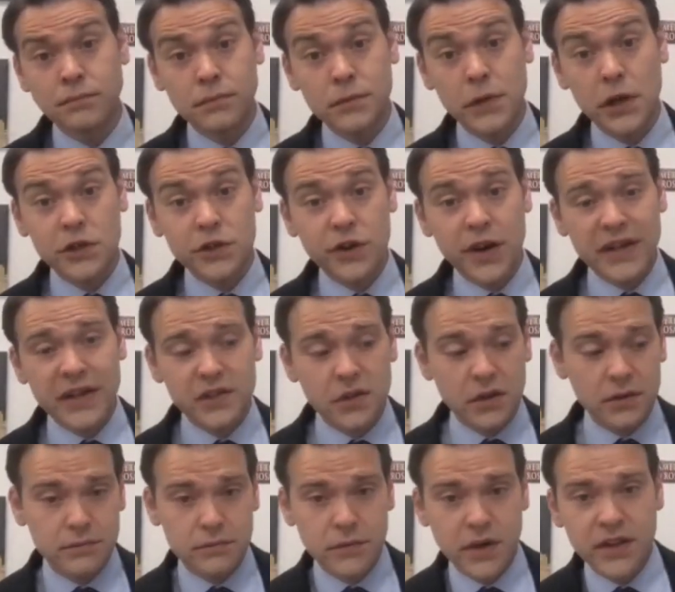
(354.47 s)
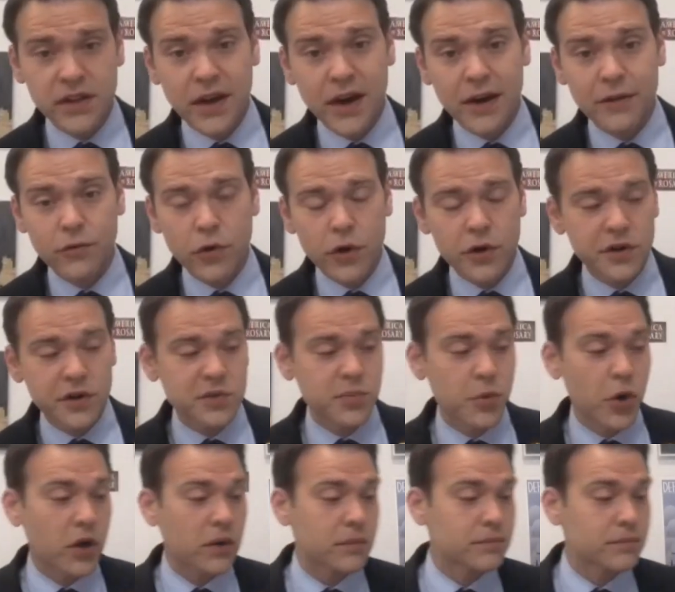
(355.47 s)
There's your answer, right there. Wrote it in his book.